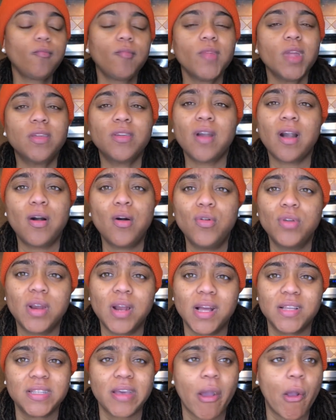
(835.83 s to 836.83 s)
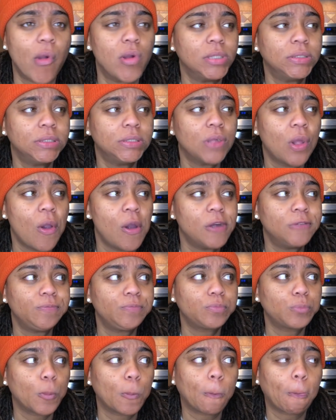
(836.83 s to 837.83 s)
Y'all, who did I say?
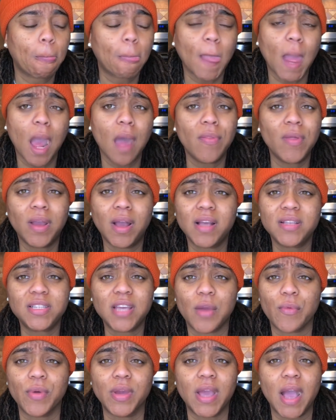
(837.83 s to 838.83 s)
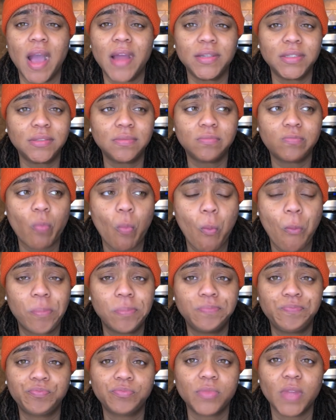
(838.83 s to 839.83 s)
I think I said Rihanna,
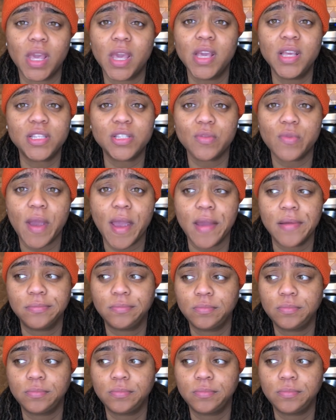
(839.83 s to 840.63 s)
Issa Rae,